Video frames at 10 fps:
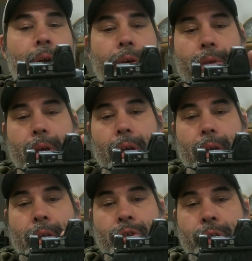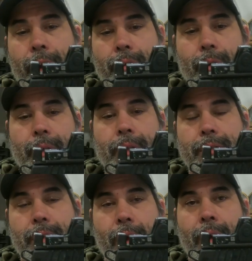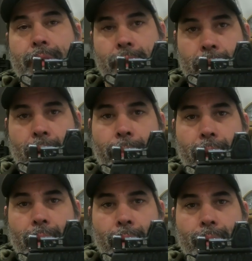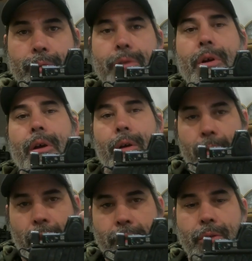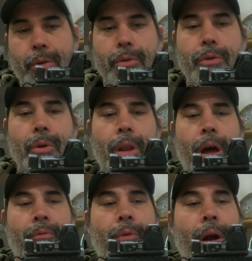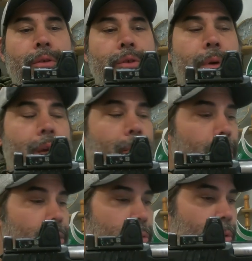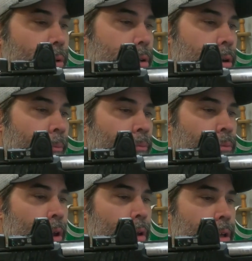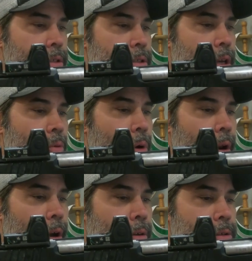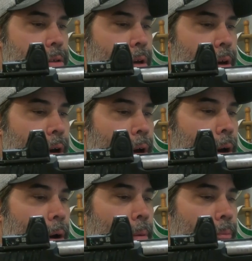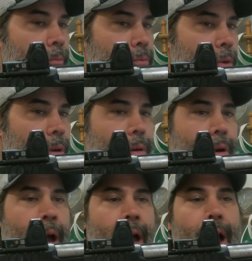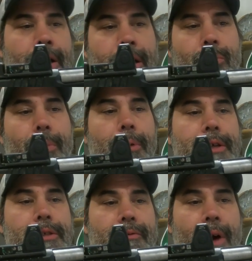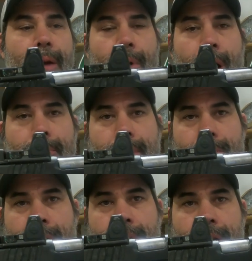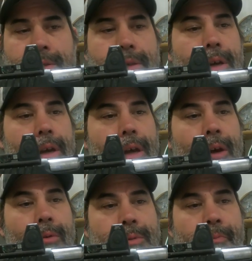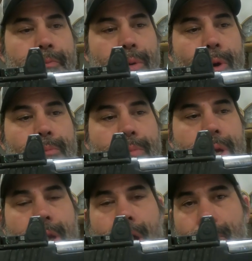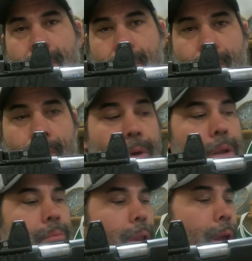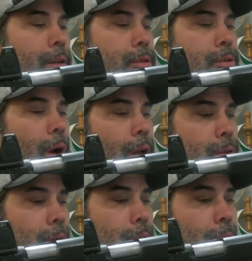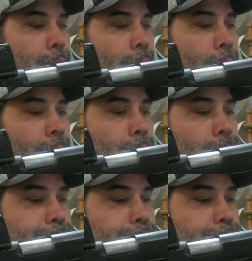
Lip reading: The ejector in this gun is a little bit loose. That's due to a lot of rounds being put through it. Let's see what else. I did replace the fiber optic because it was pretty beat up and glued in place, so I took care of that.